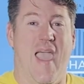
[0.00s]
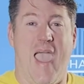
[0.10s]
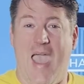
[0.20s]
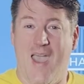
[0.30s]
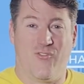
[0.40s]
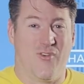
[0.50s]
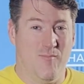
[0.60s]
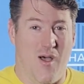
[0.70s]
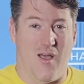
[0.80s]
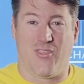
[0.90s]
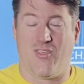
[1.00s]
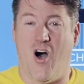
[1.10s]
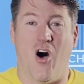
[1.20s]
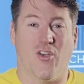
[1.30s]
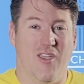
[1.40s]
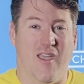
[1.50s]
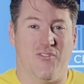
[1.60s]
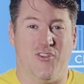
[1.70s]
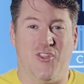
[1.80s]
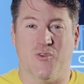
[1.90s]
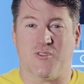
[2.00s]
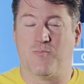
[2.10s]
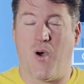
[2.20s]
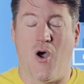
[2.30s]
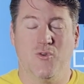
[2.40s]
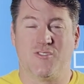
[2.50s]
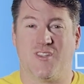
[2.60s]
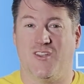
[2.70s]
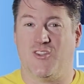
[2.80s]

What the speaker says: every month. All you have to do is post